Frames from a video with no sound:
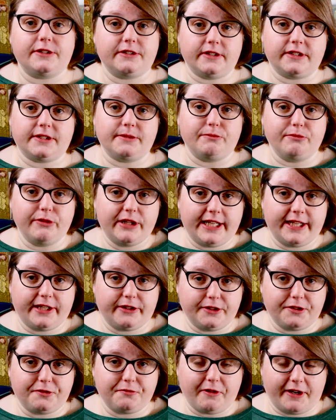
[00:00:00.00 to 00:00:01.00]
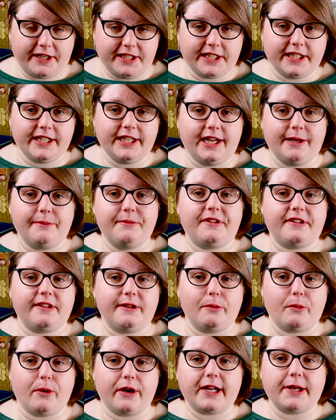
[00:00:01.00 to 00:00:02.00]
also got some really good writing. I'm
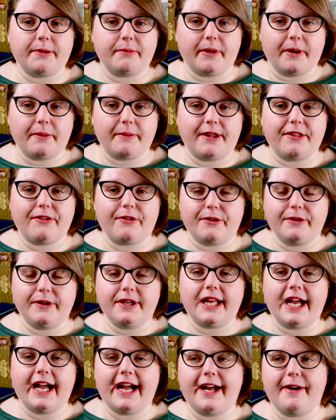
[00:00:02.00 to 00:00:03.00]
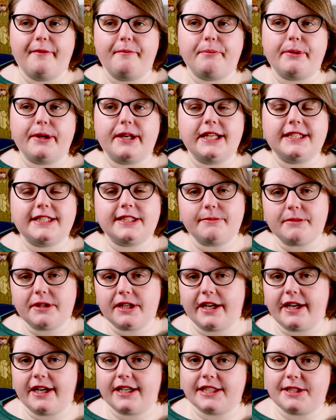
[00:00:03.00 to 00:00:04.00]
still working my way through it. Um, but it's
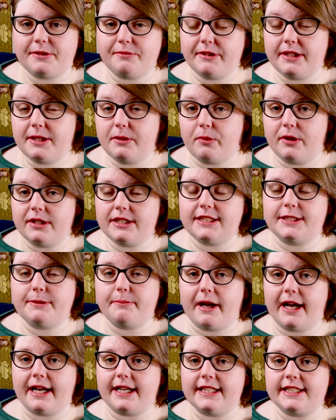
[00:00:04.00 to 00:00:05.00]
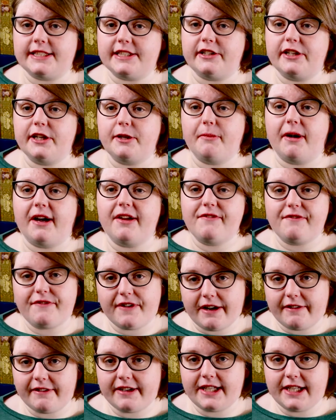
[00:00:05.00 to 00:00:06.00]
something I actually really wanted to back at the time. I
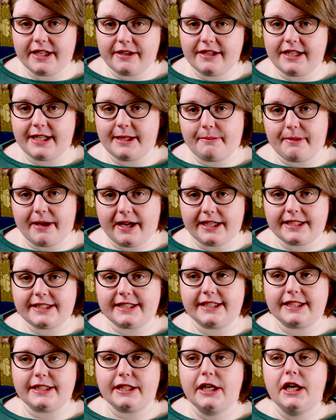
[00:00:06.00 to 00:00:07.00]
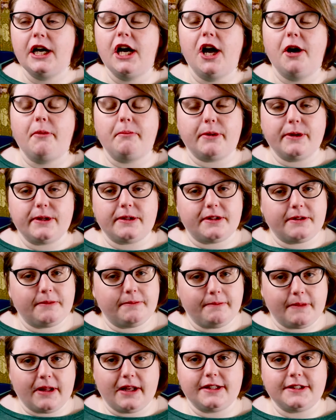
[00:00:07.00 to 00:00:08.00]
very nearly backed it but
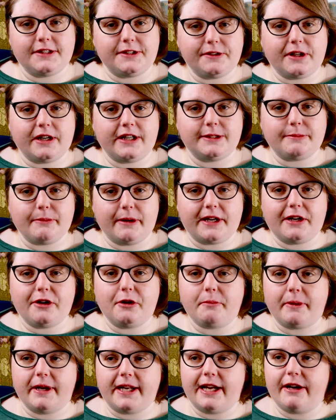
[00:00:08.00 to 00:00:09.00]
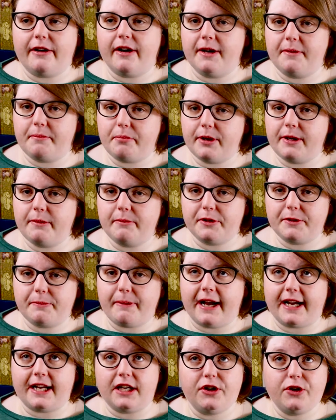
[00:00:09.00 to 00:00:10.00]
as you guys might know by now, I pretty much
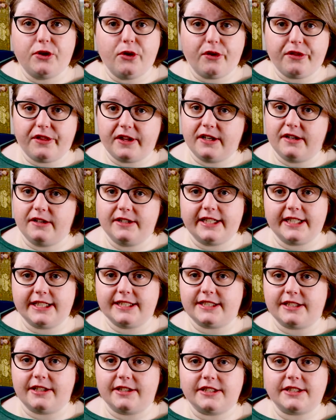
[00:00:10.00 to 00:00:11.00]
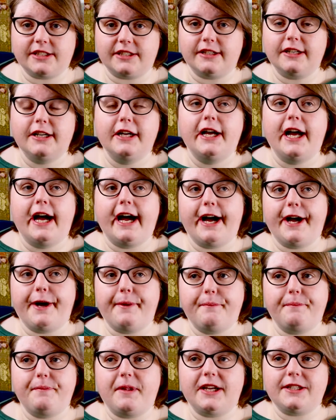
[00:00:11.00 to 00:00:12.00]
back nothing on Kickstarter.
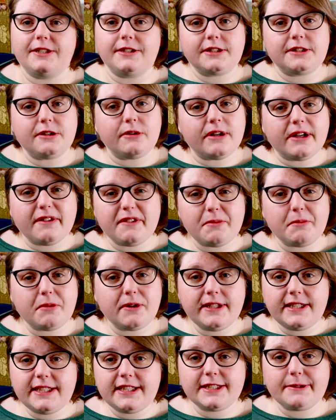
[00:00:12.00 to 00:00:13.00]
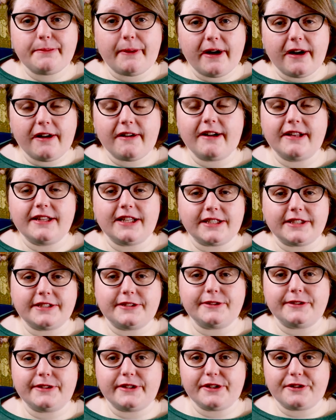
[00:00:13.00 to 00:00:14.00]
Um, I just don't have the money to spare and
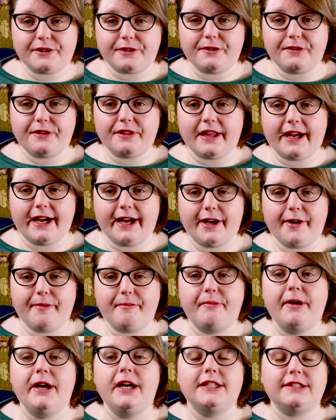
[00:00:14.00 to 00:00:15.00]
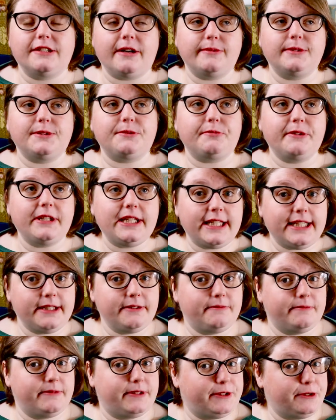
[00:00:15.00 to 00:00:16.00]
that's just the truth. Um, so I was
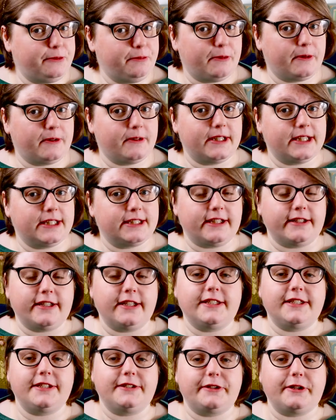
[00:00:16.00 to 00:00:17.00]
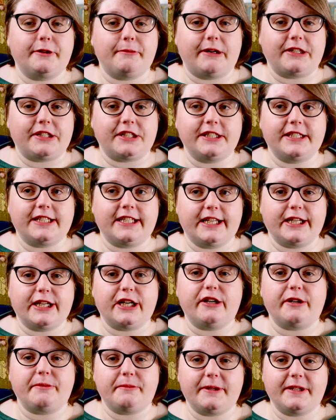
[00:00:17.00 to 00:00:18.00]
really super excited, as you can imagine, to get a
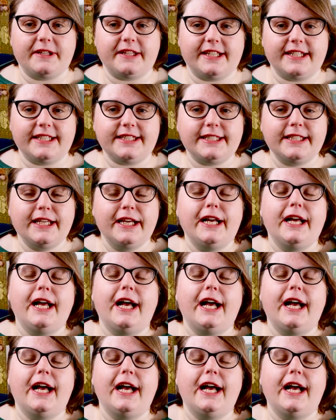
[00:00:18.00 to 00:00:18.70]
copy of this.